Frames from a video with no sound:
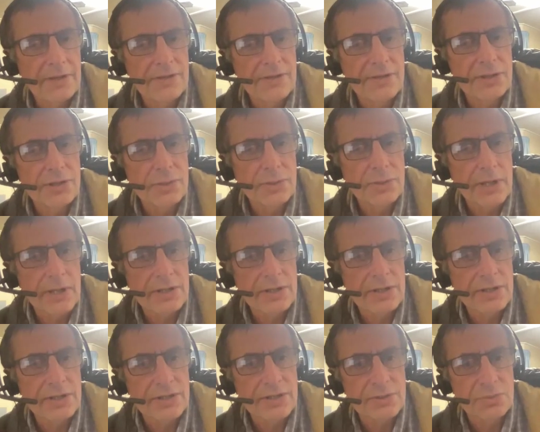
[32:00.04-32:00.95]
those
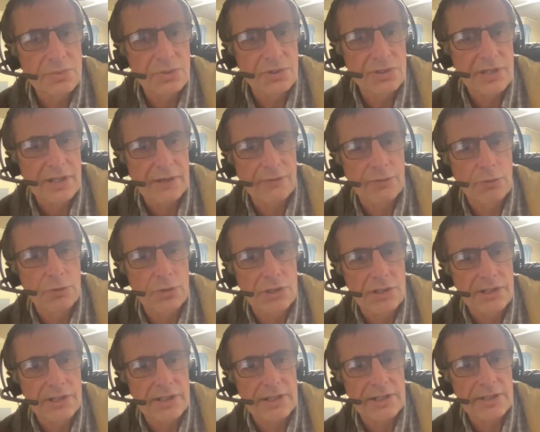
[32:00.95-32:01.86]
situations, which
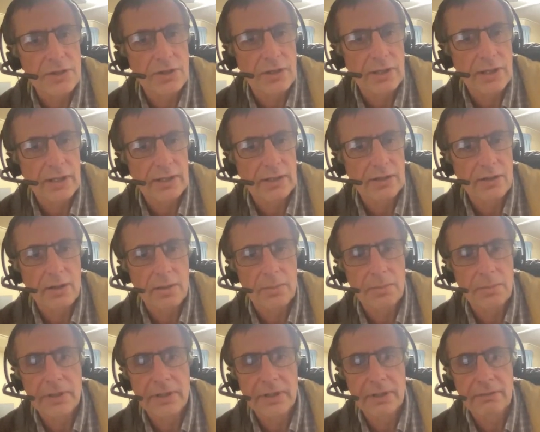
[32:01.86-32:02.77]
unfortunately is not
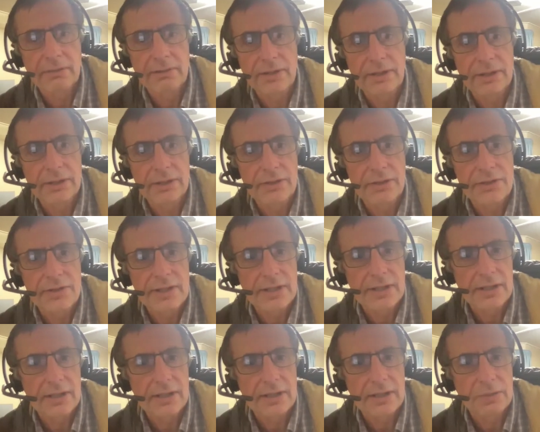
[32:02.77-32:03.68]
uncommon around New
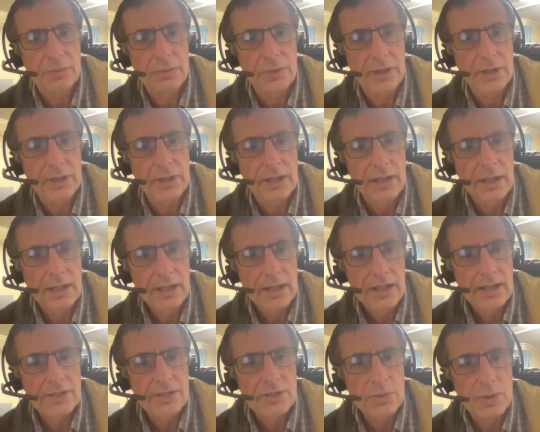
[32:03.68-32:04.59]
Zealand, where
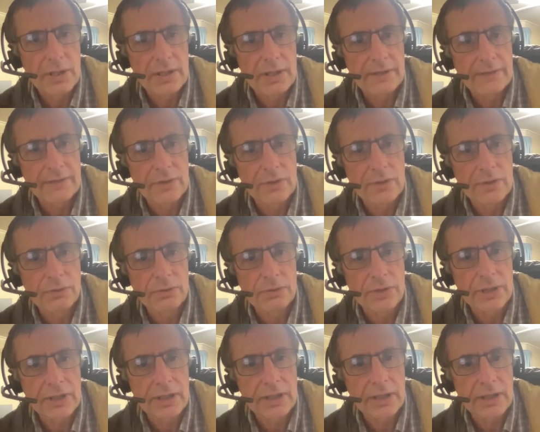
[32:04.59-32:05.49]
it's quite difficult
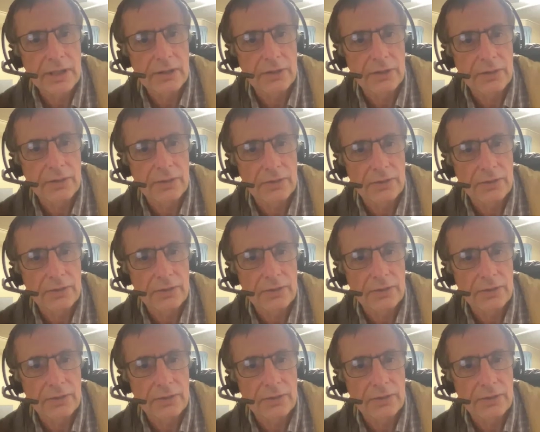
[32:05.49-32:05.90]
to get